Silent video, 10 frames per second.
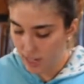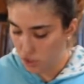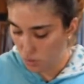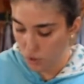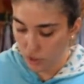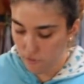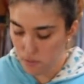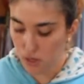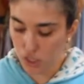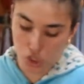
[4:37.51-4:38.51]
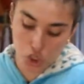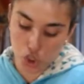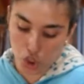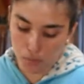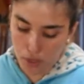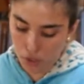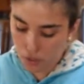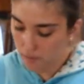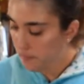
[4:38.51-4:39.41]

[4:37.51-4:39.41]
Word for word: That should work on stir mode.